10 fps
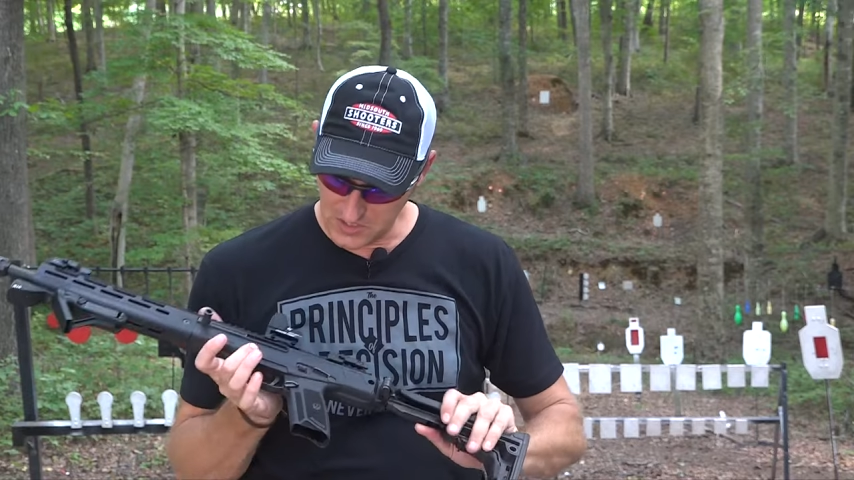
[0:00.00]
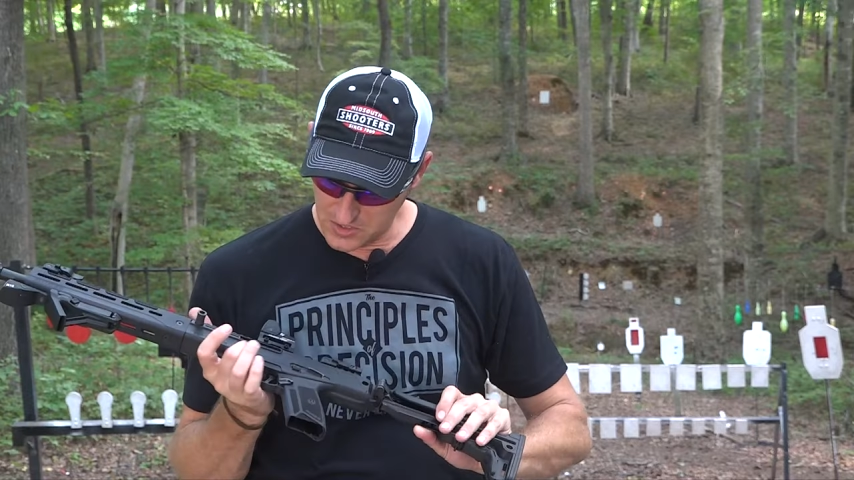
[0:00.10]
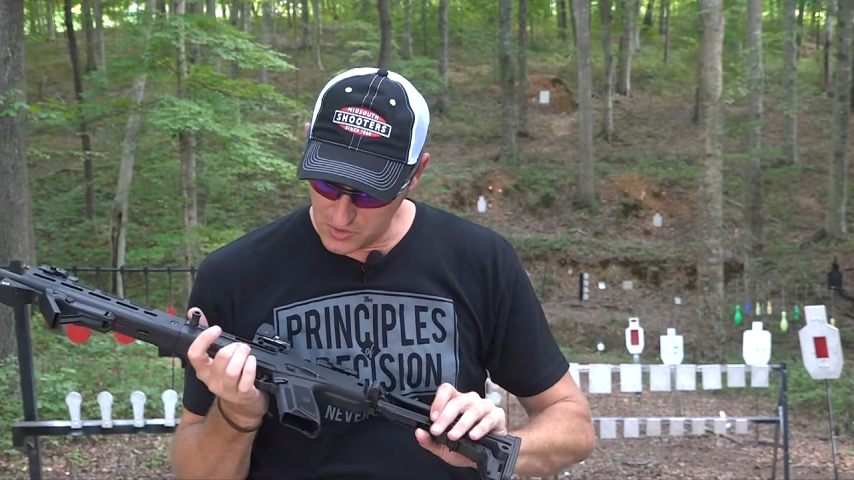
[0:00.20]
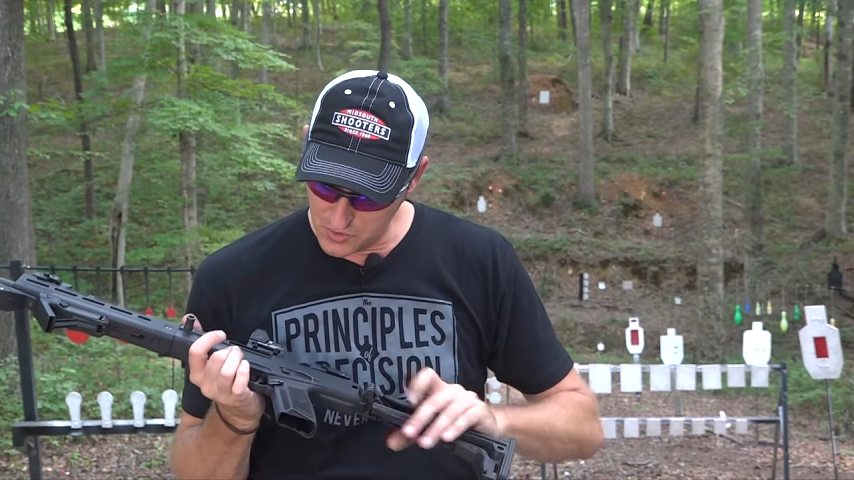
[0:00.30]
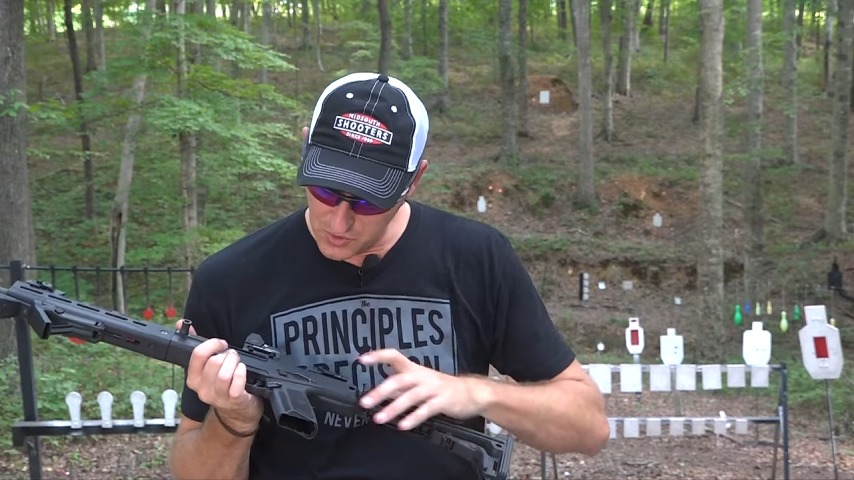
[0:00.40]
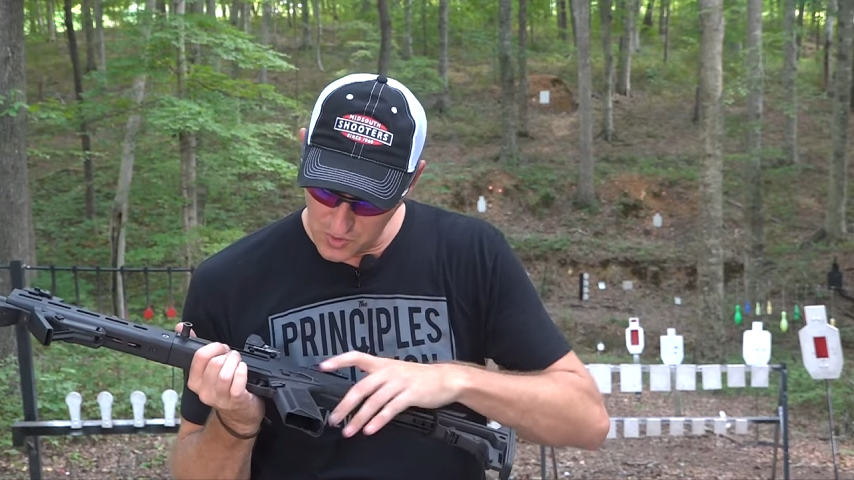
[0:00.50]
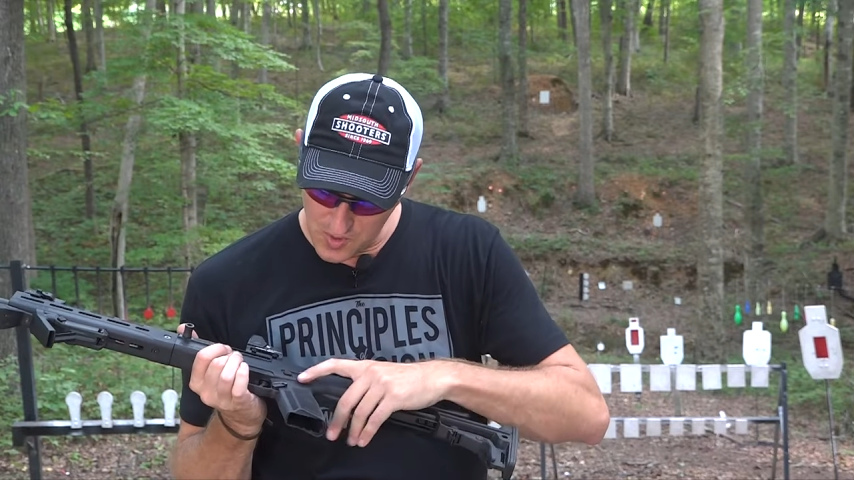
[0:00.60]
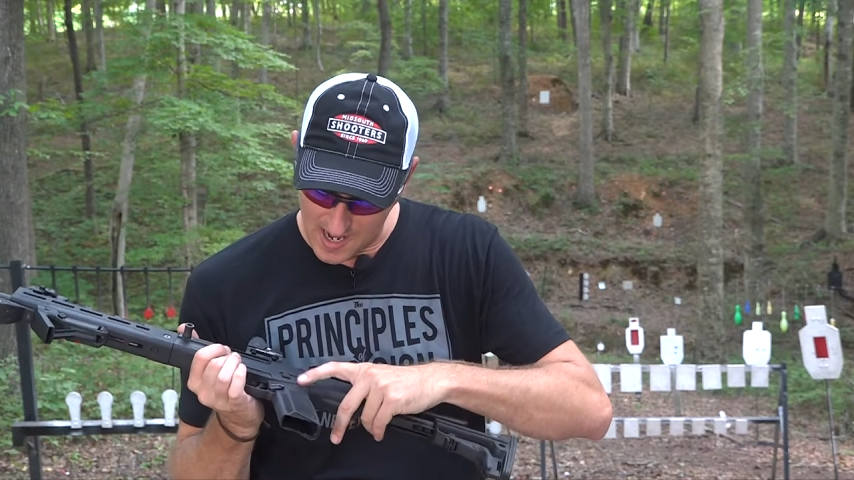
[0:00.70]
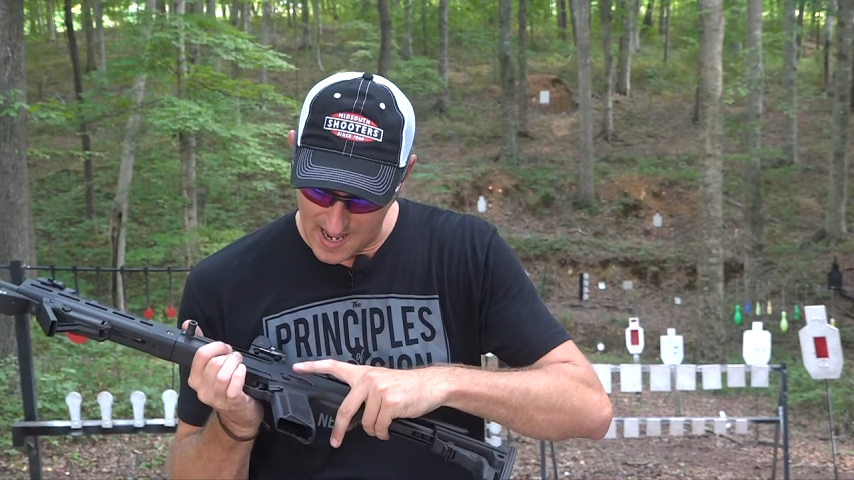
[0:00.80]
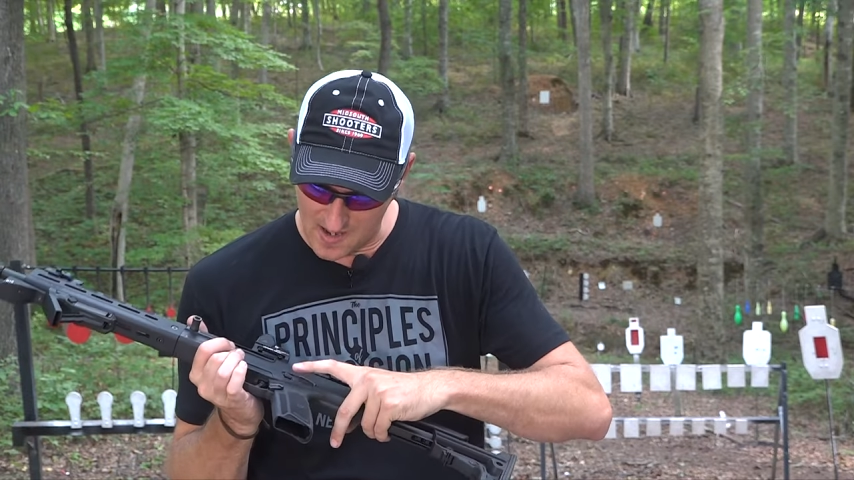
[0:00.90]
you do
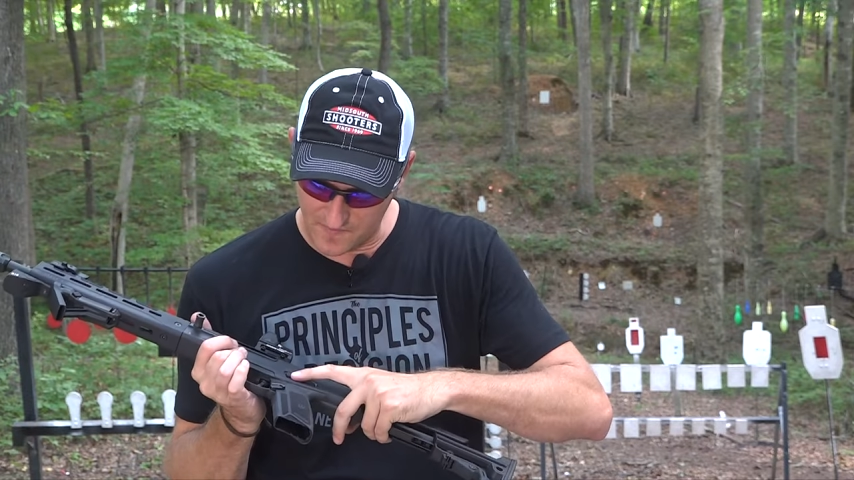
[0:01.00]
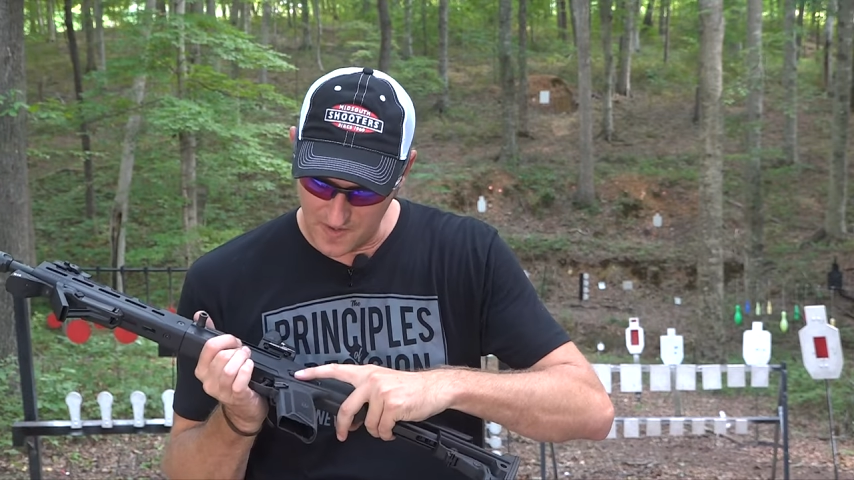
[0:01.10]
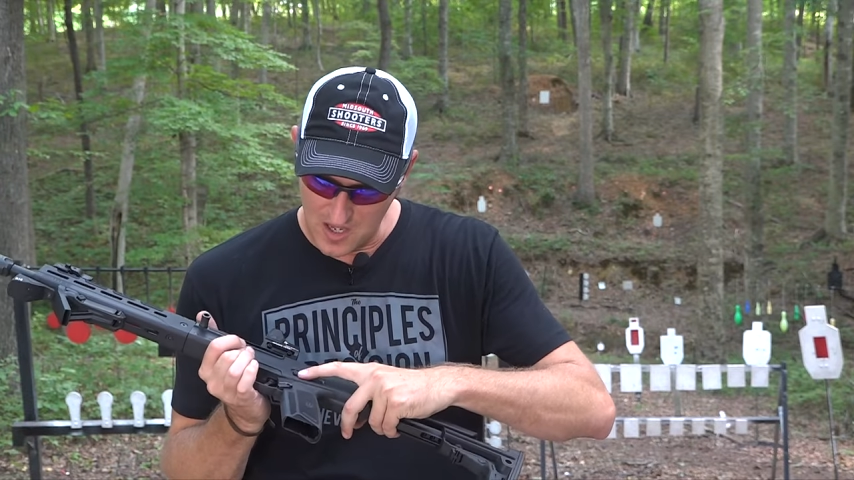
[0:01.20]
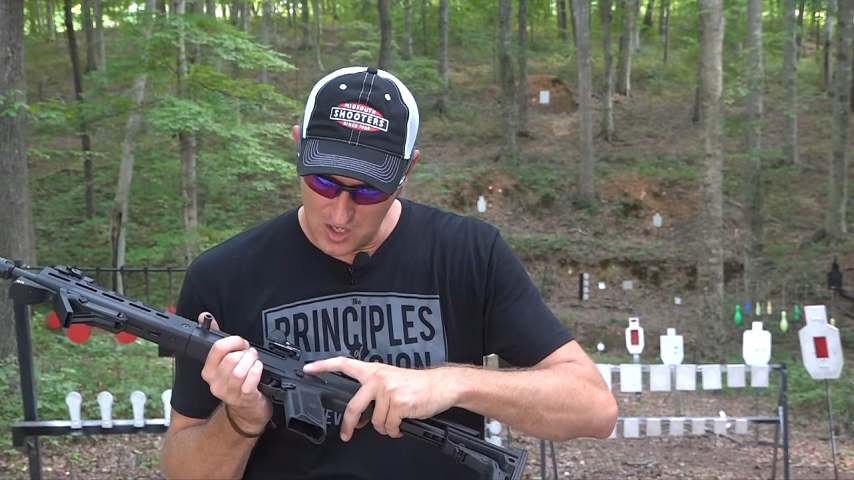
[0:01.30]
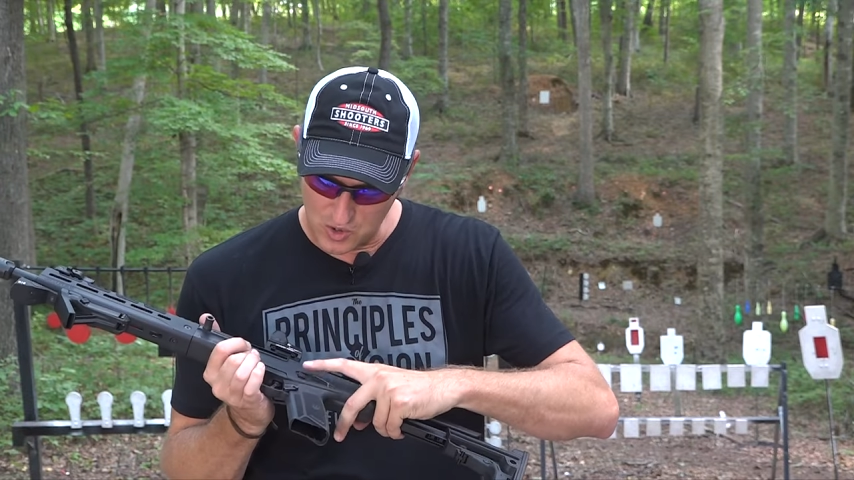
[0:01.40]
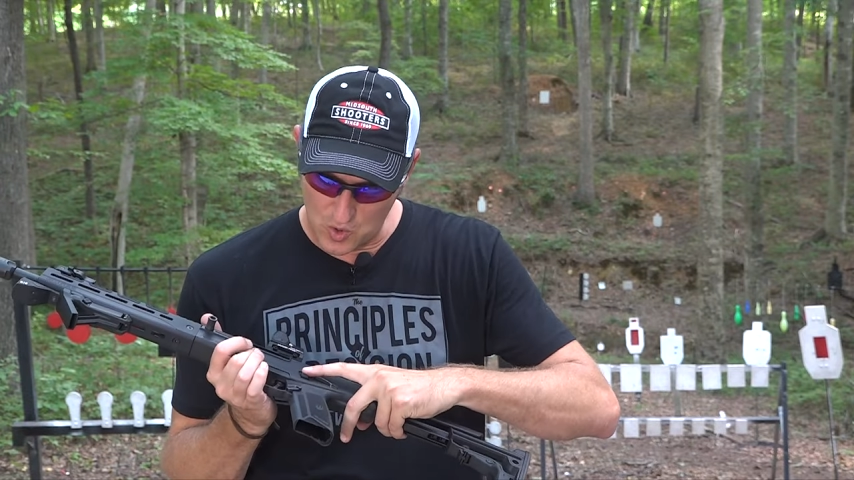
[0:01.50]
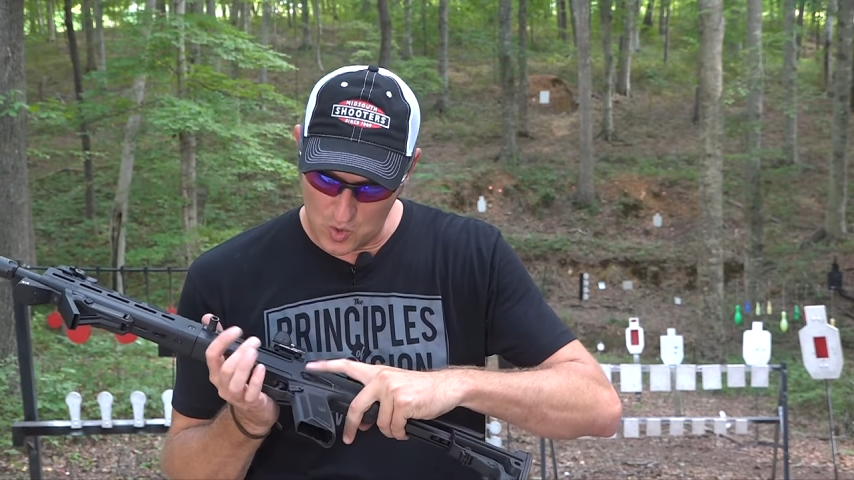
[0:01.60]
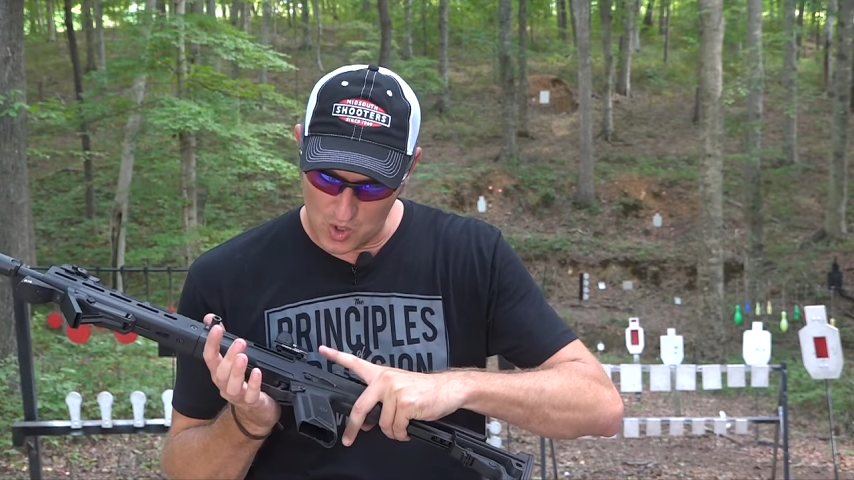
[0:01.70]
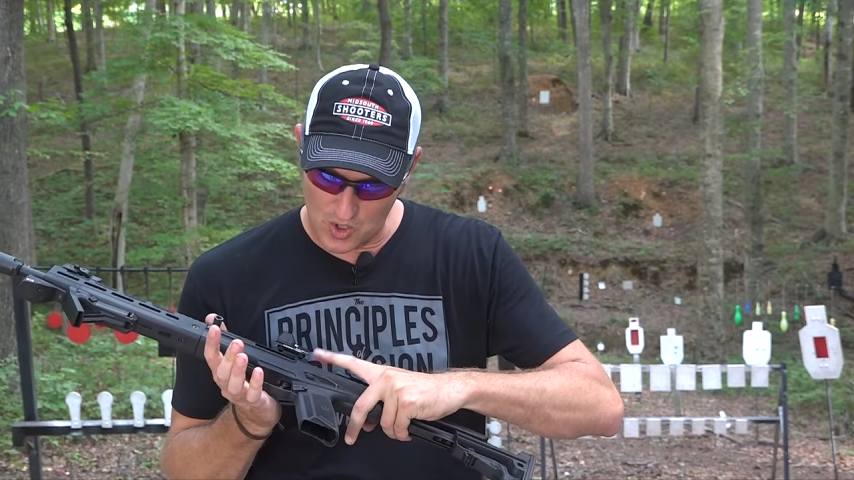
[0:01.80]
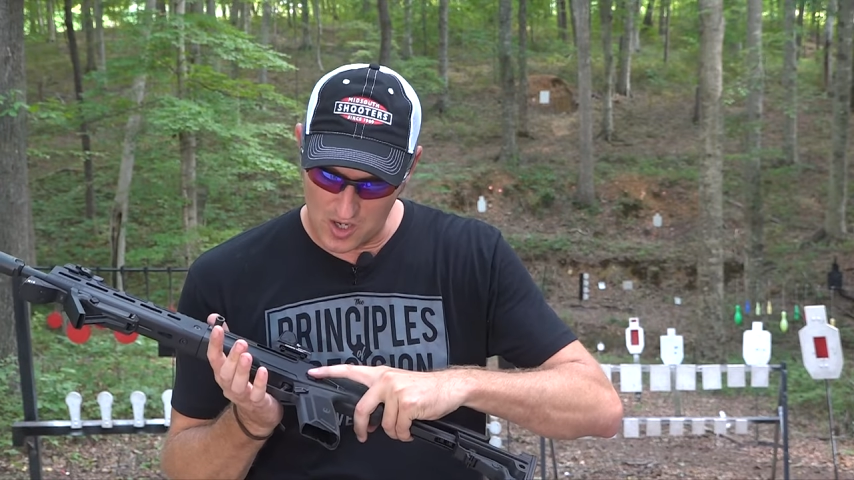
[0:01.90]
have
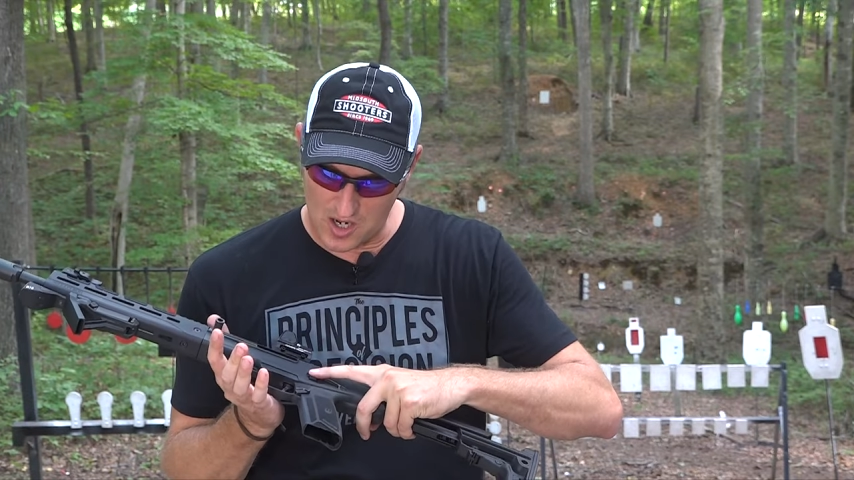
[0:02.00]
your